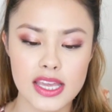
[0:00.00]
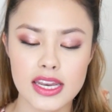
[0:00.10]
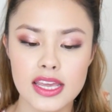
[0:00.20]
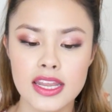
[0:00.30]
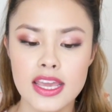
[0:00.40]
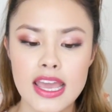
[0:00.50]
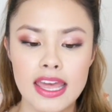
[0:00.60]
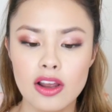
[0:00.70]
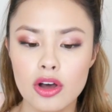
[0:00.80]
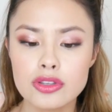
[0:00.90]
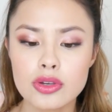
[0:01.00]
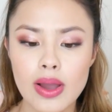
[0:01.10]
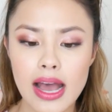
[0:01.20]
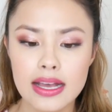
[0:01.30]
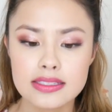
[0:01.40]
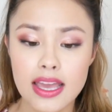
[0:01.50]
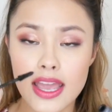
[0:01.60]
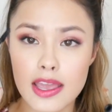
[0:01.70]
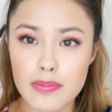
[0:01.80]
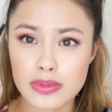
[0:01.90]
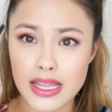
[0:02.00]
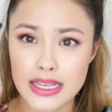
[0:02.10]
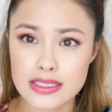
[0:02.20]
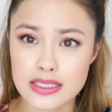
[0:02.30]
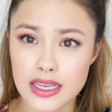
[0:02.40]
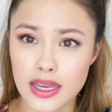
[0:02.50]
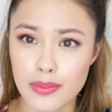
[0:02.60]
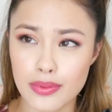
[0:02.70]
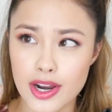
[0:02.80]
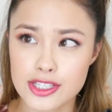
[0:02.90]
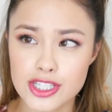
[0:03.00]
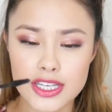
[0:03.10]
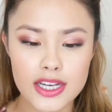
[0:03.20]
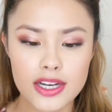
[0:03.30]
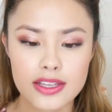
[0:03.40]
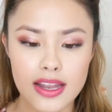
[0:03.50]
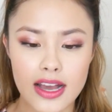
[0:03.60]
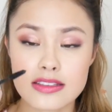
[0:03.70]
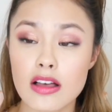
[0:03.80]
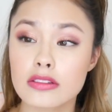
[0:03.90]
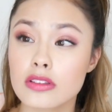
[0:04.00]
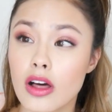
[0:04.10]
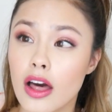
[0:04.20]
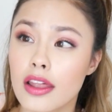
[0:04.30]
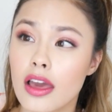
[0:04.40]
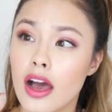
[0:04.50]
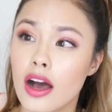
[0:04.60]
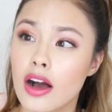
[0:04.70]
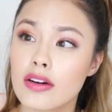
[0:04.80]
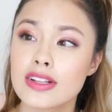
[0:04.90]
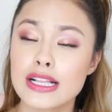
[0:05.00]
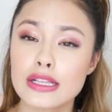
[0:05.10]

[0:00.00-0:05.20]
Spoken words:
in it. And it also has a plastic brush here that has a lot of